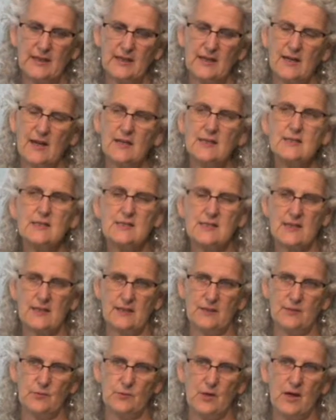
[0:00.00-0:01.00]
And I
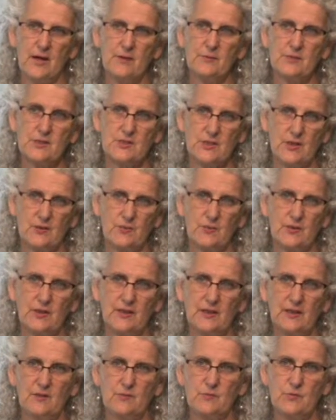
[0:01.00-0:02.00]
decided where I would start
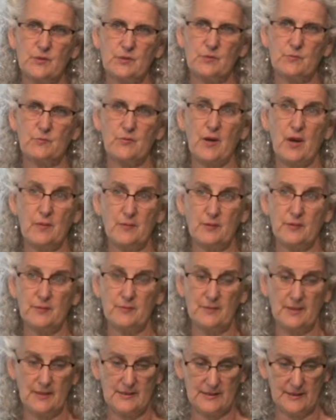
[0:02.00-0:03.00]
working was problem
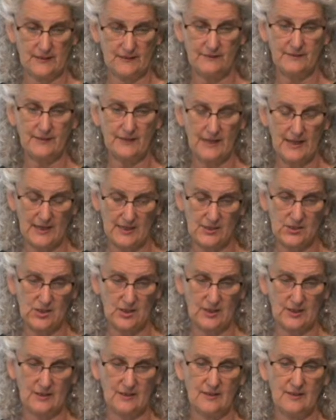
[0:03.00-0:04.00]

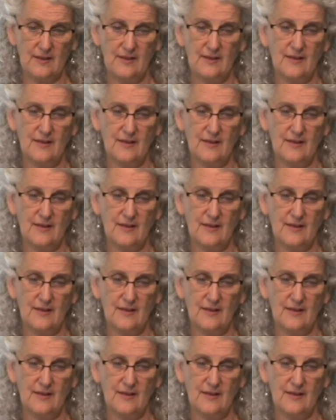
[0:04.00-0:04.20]
identification.